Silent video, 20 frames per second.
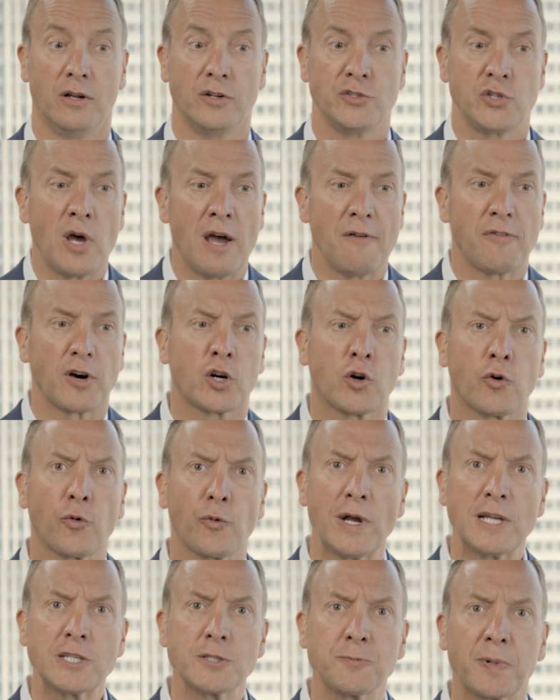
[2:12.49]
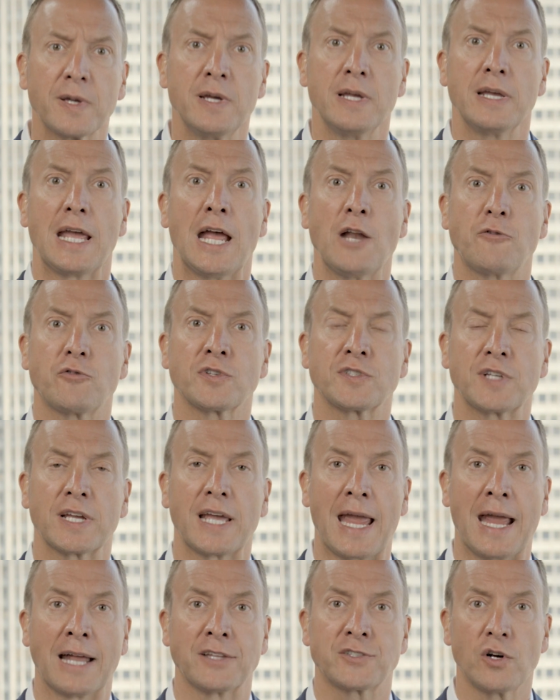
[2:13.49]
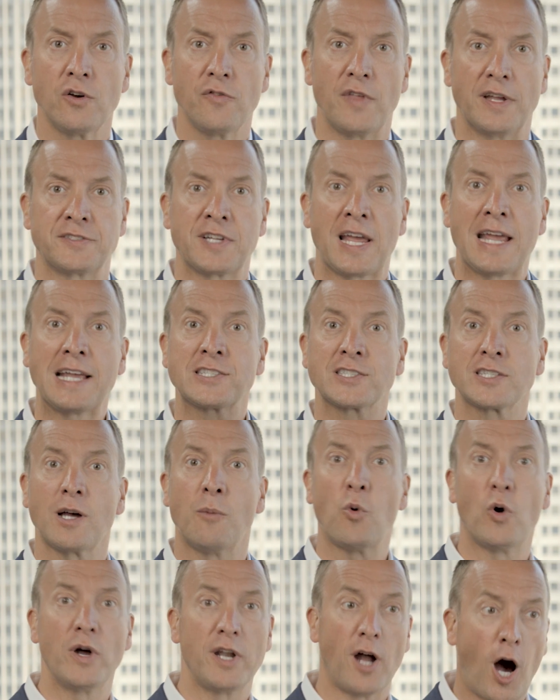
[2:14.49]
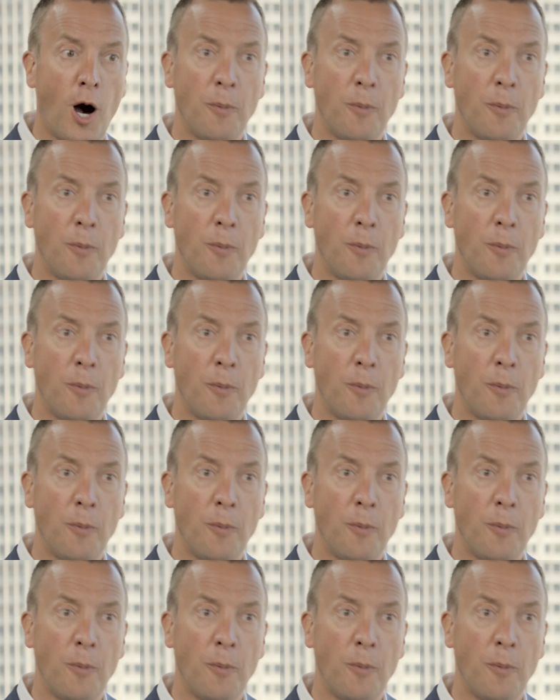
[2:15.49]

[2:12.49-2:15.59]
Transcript: Do you have a crisp, interesting answer that takes someone